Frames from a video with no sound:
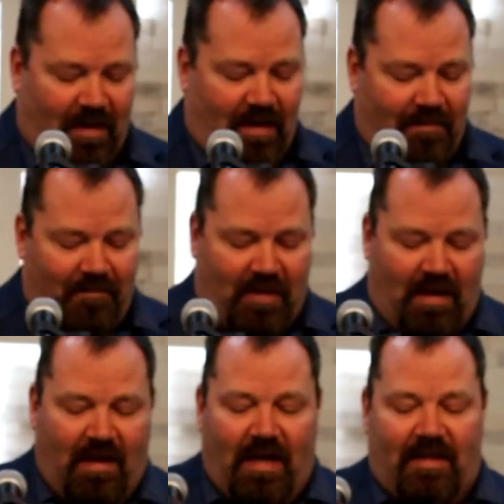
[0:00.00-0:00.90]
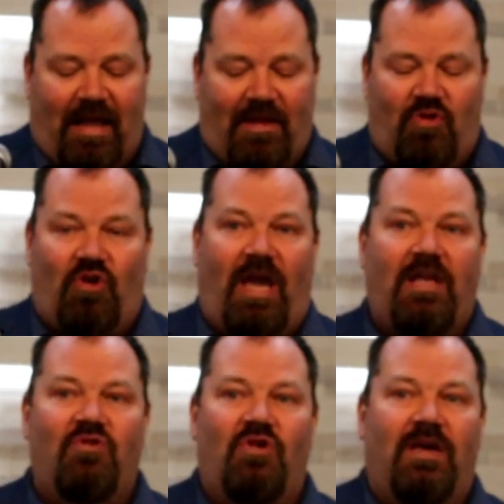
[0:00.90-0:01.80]
okay he's not
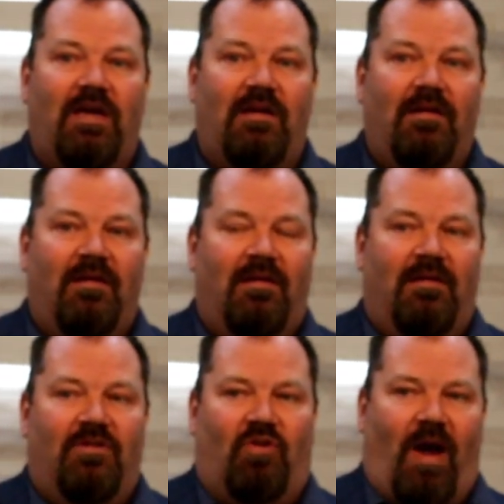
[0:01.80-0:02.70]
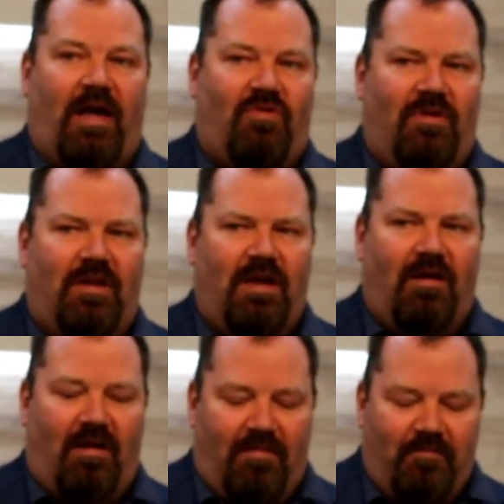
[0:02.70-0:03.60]
changing direction
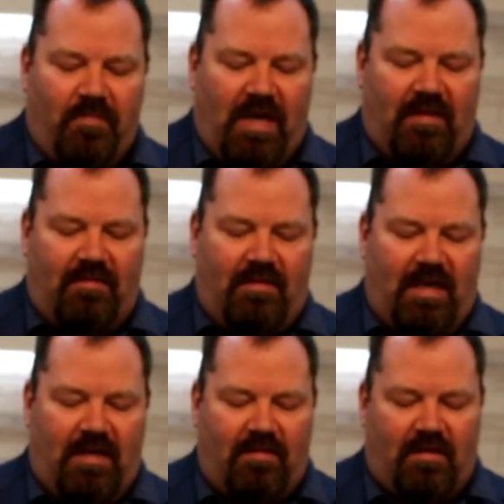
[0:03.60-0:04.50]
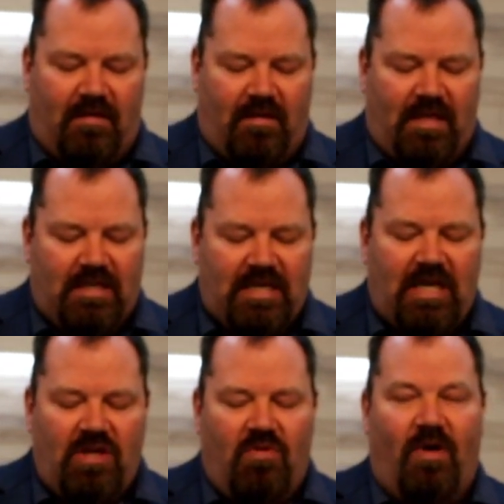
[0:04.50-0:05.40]
here he's he's
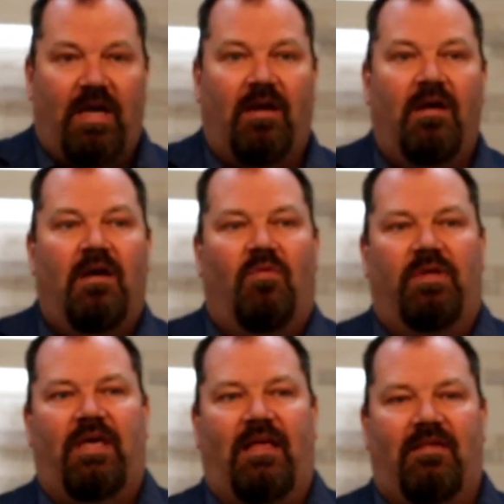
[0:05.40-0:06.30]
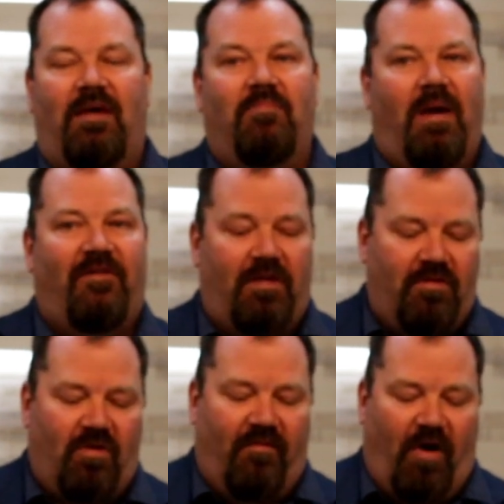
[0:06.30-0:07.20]
continuing with that same
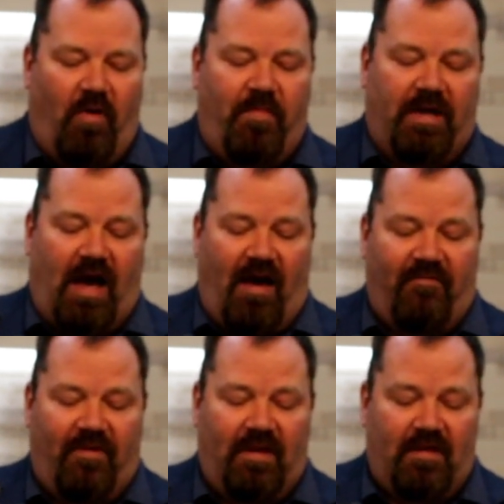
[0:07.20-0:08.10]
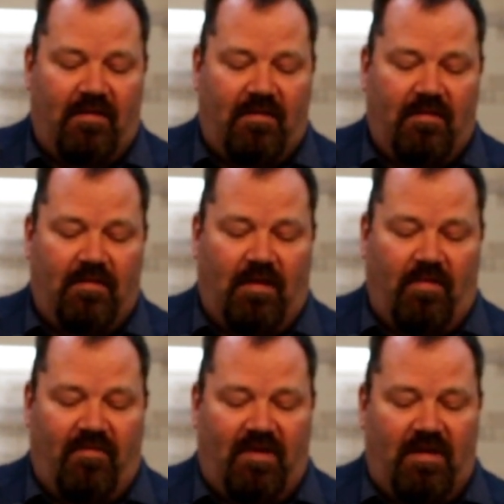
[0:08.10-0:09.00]
message of hope and confidence that
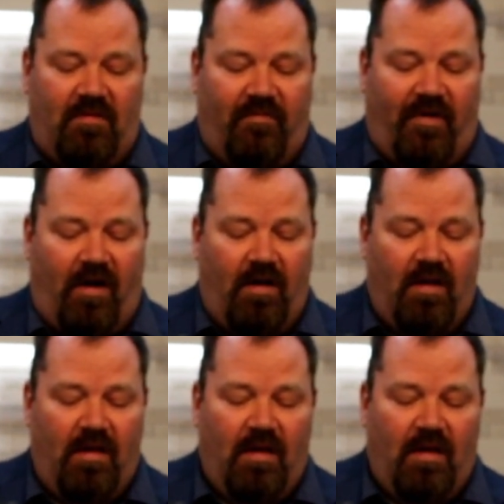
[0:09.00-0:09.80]
we've seen so far